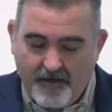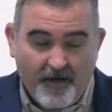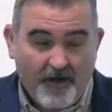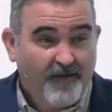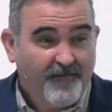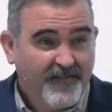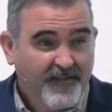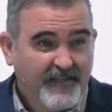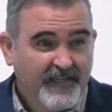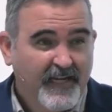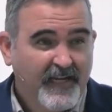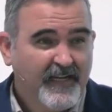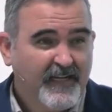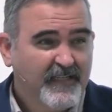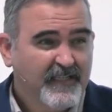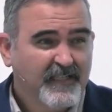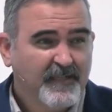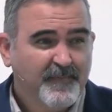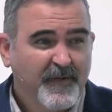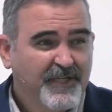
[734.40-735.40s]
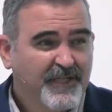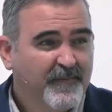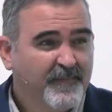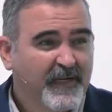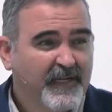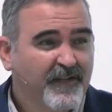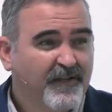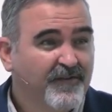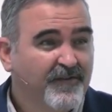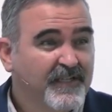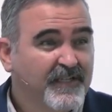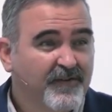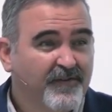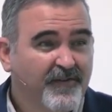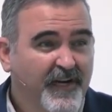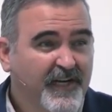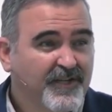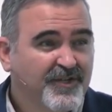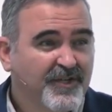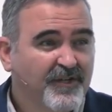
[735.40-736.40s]
of the dead, especially about the
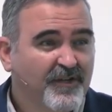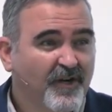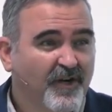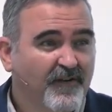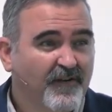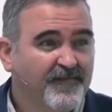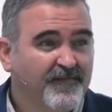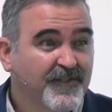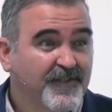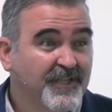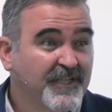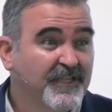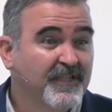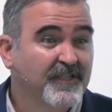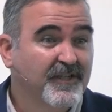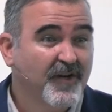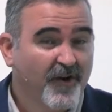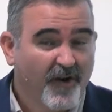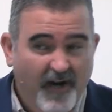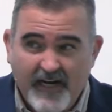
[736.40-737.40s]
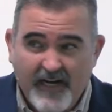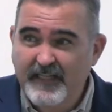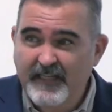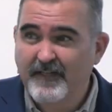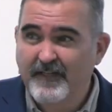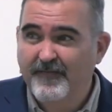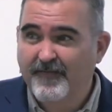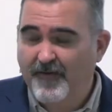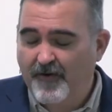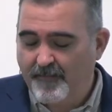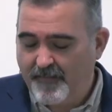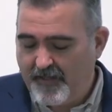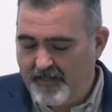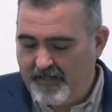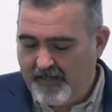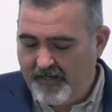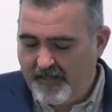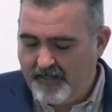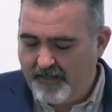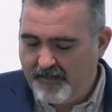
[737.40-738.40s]
resurrection of Jesus Christ from the
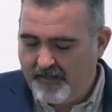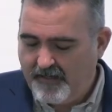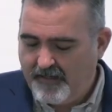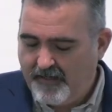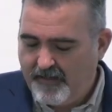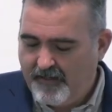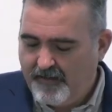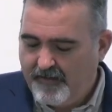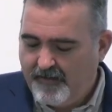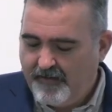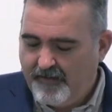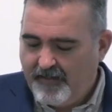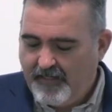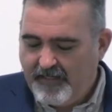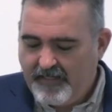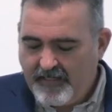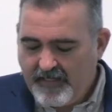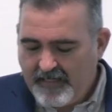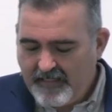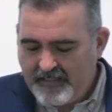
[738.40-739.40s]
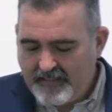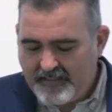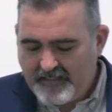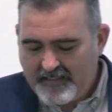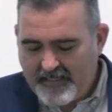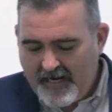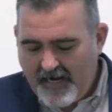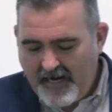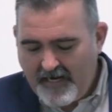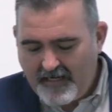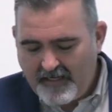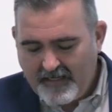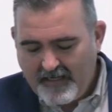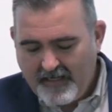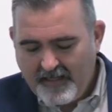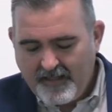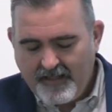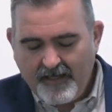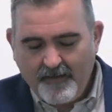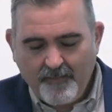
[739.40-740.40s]
dead. He didn't understand
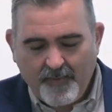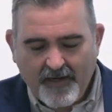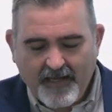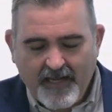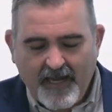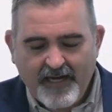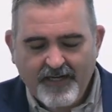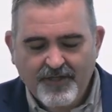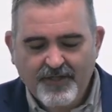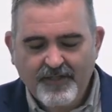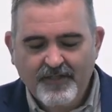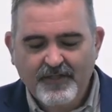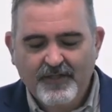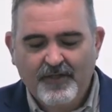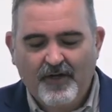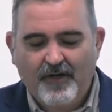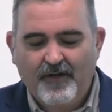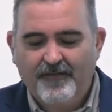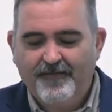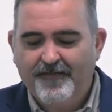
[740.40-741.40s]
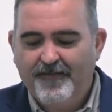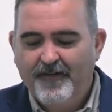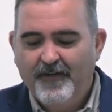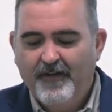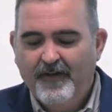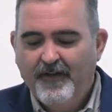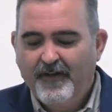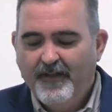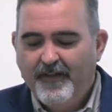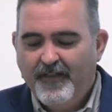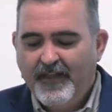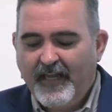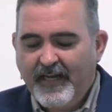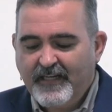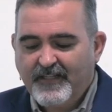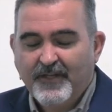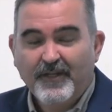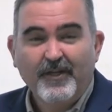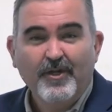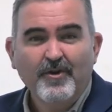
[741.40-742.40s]
the implications of the
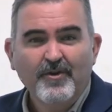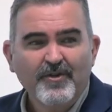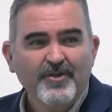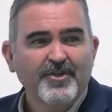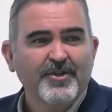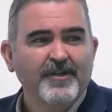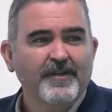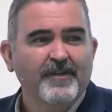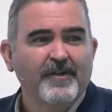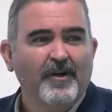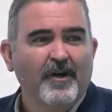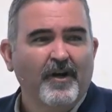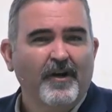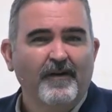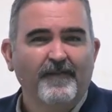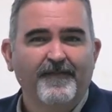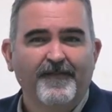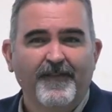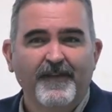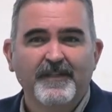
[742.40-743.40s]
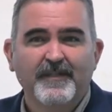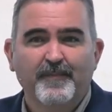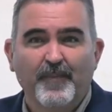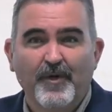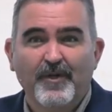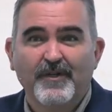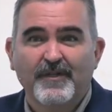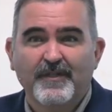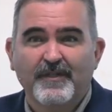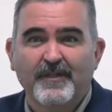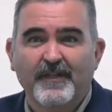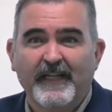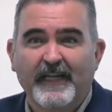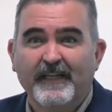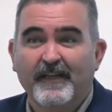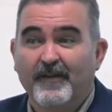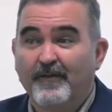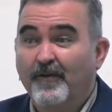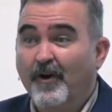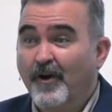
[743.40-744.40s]
execution of this person
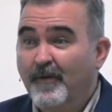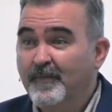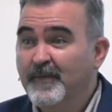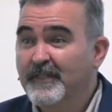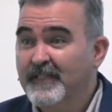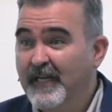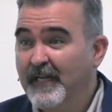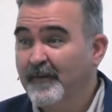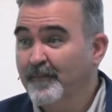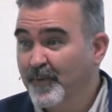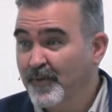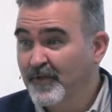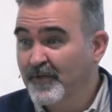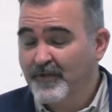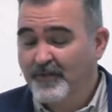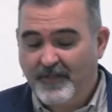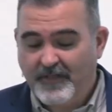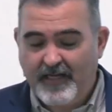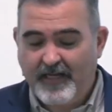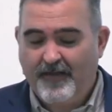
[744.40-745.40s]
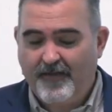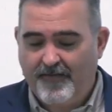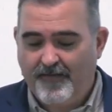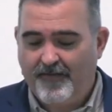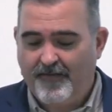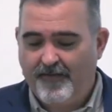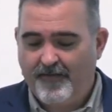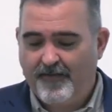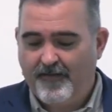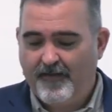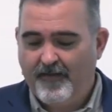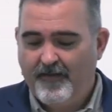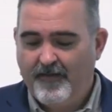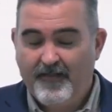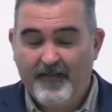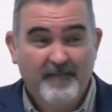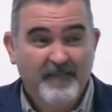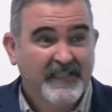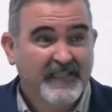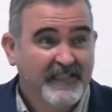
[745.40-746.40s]
that the Romans had put to death,
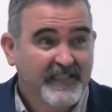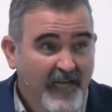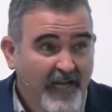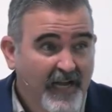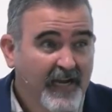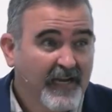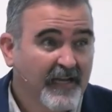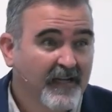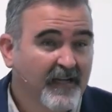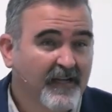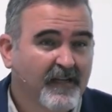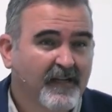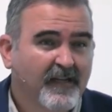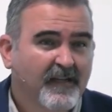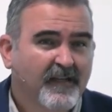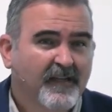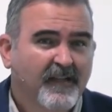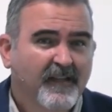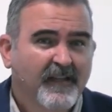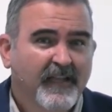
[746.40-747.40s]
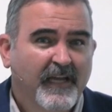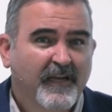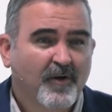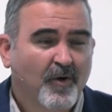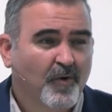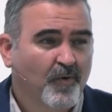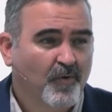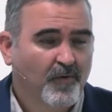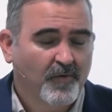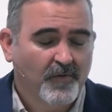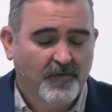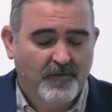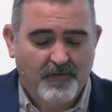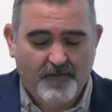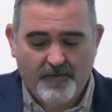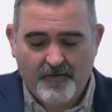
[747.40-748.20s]
the Messiah they called.